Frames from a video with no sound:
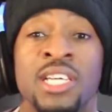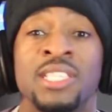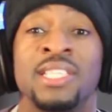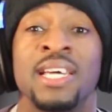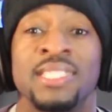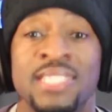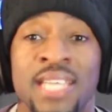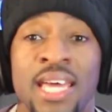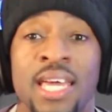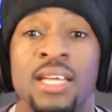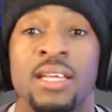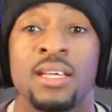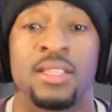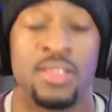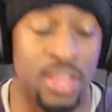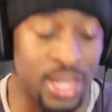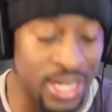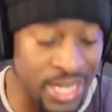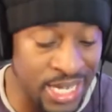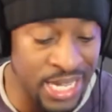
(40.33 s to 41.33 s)
Could they take
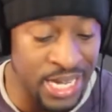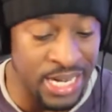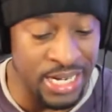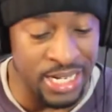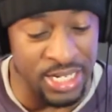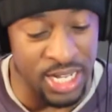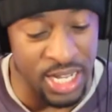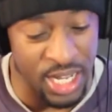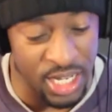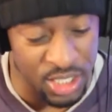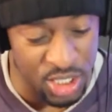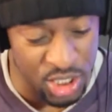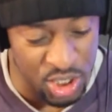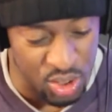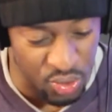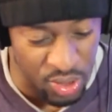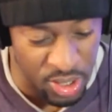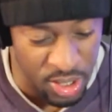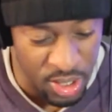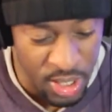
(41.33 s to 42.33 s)
the lead in the
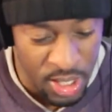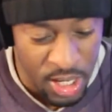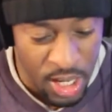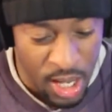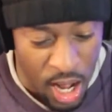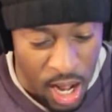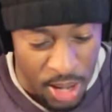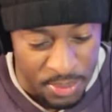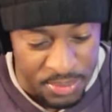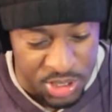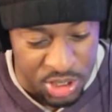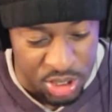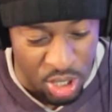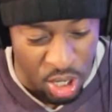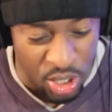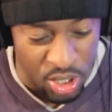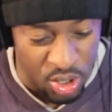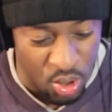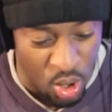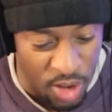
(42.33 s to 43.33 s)
industry?
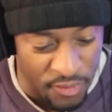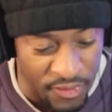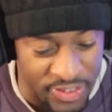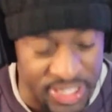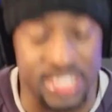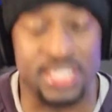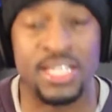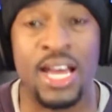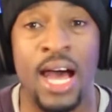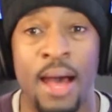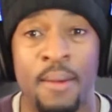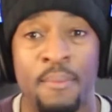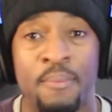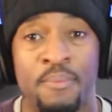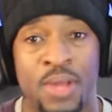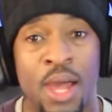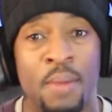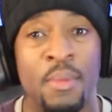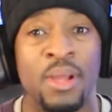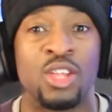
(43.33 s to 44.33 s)
Starting off at the
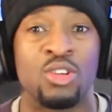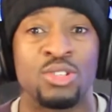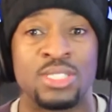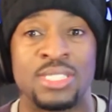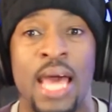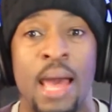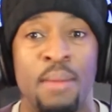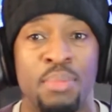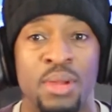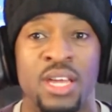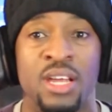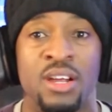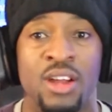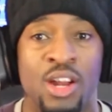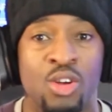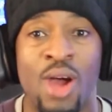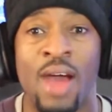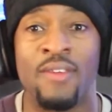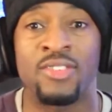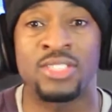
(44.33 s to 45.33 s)
top, got my little tablet here. I
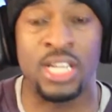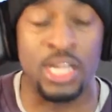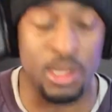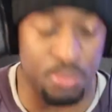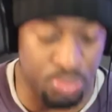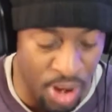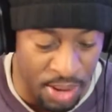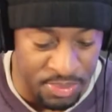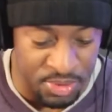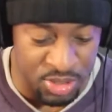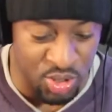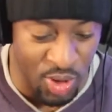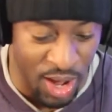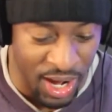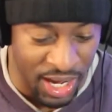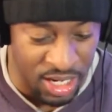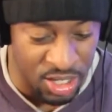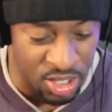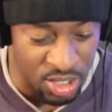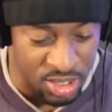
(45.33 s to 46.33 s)
don't have a teleprompter, so I
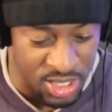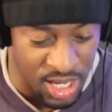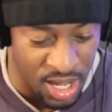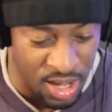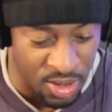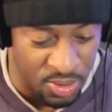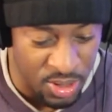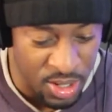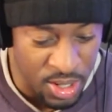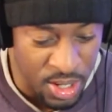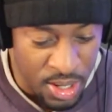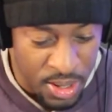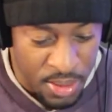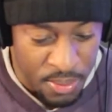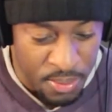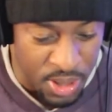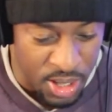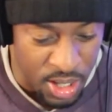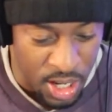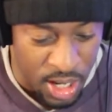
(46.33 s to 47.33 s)
had to look down.
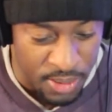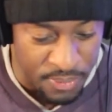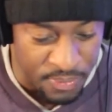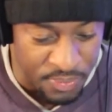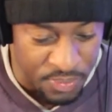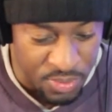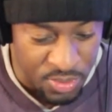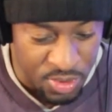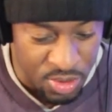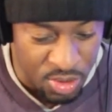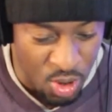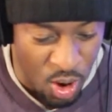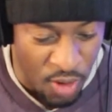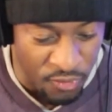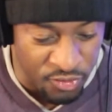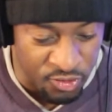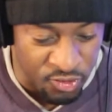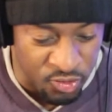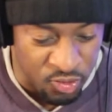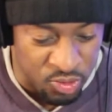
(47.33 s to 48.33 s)
But
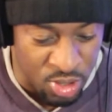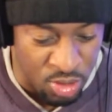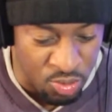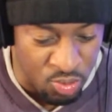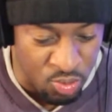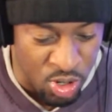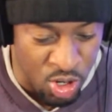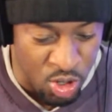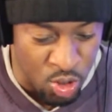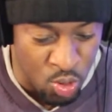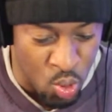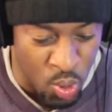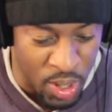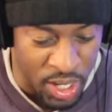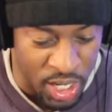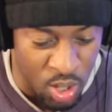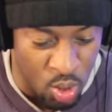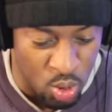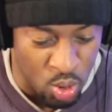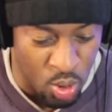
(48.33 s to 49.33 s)
real
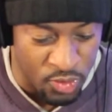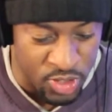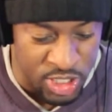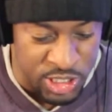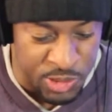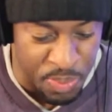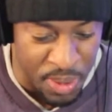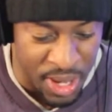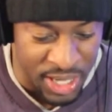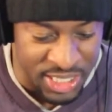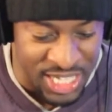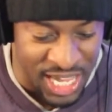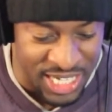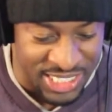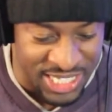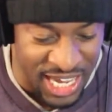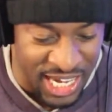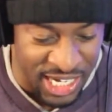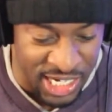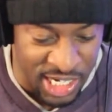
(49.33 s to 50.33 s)
quick, going over the specs, it
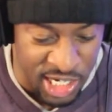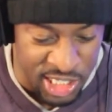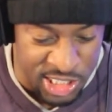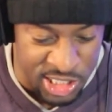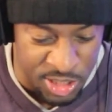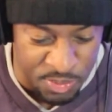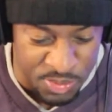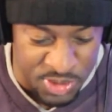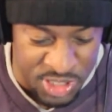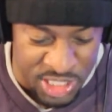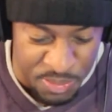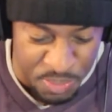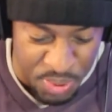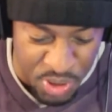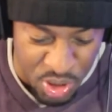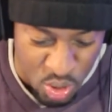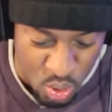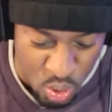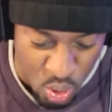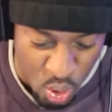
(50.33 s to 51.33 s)
has 8 custom
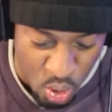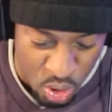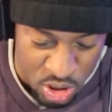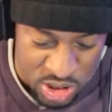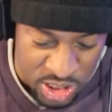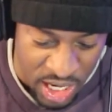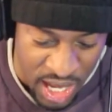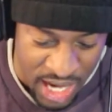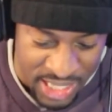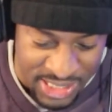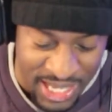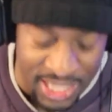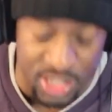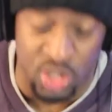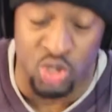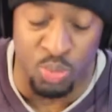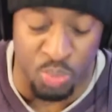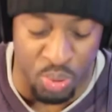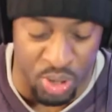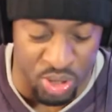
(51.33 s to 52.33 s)
CPU cores clocked at
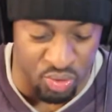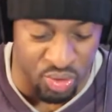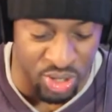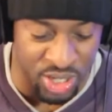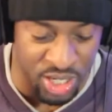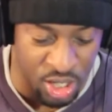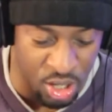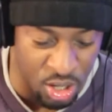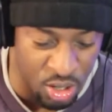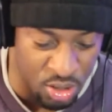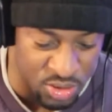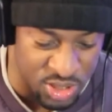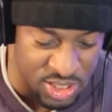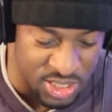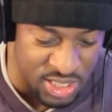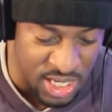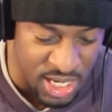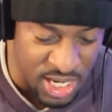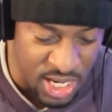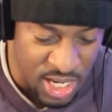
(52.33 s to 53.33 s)
2.3
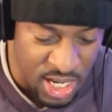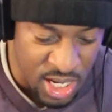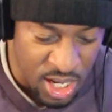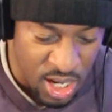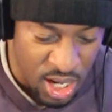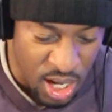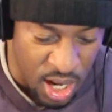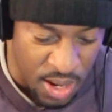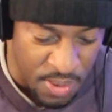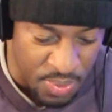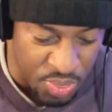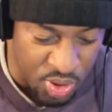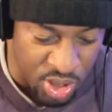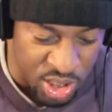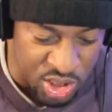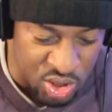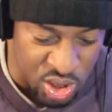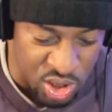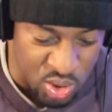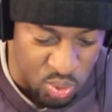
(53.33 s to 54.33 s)
gigahertz,
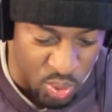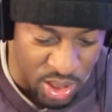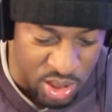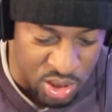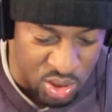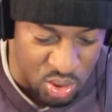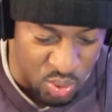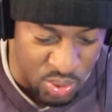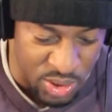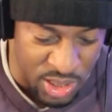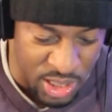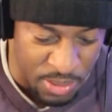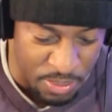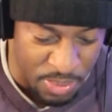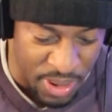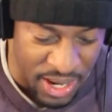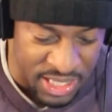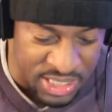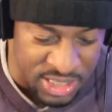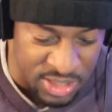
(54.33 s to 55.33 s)
322
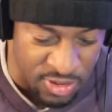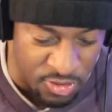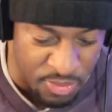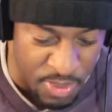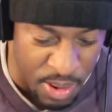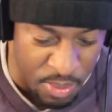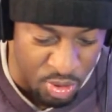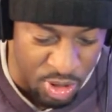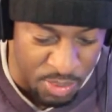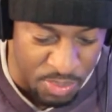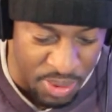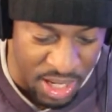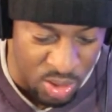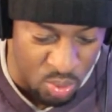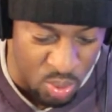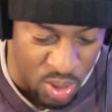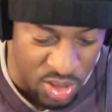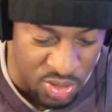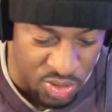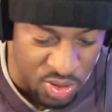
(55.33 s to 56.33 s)
gigabytes of memory
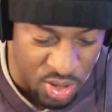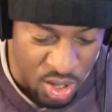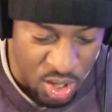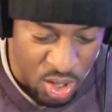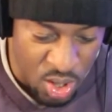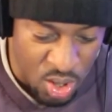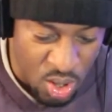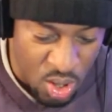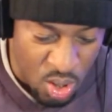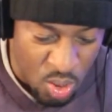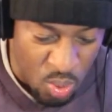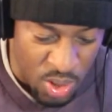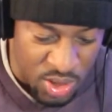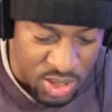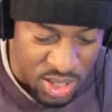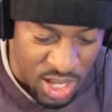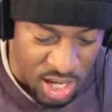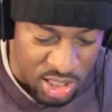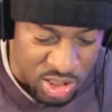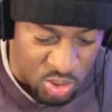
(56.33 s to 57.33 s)
bandwidth,
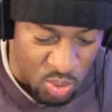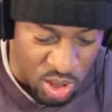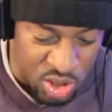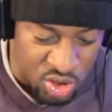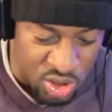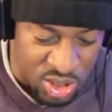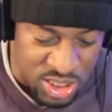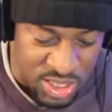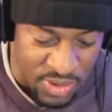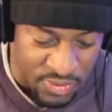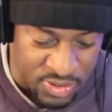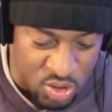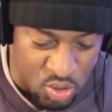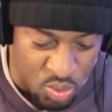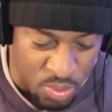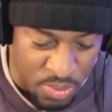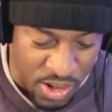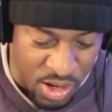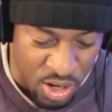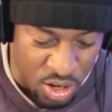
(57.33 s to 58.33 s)
1,172
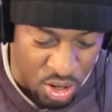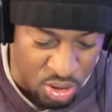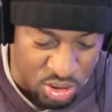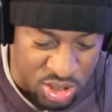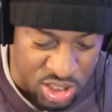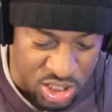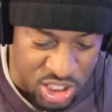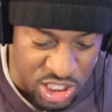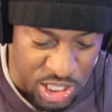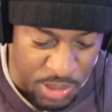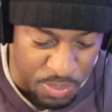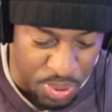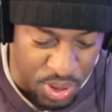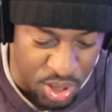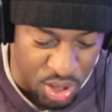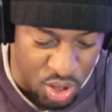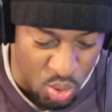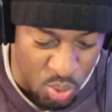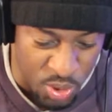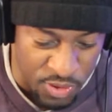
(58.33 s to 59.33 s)
megahertz
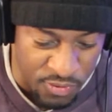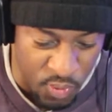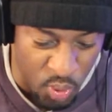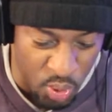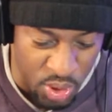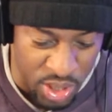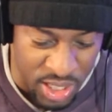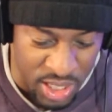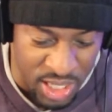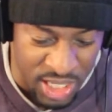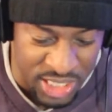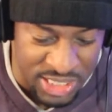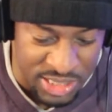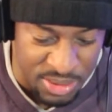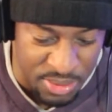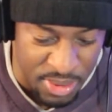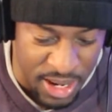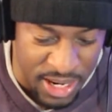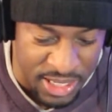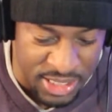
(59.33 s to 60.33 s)
GPU with 40
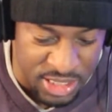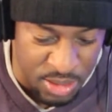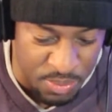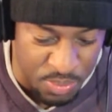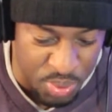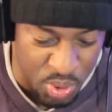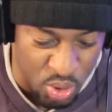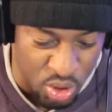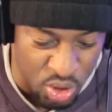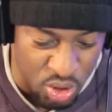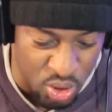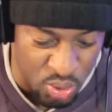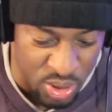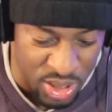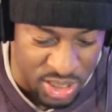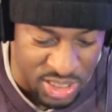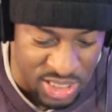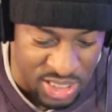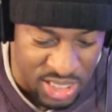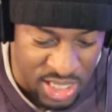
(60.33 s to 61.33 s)
customized computer
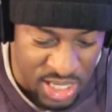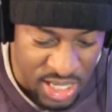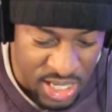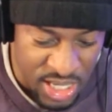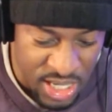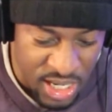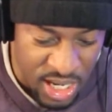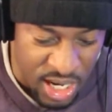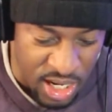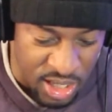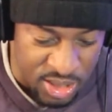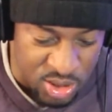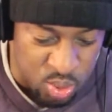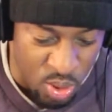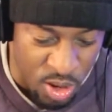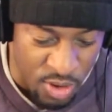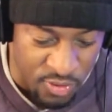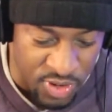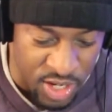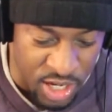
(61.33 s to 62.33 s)
units,
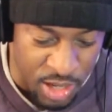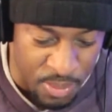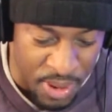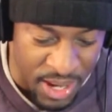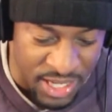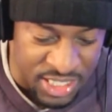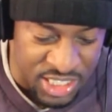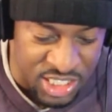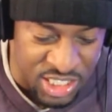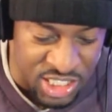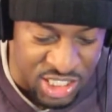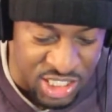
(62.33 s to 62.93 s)
12 gigabytes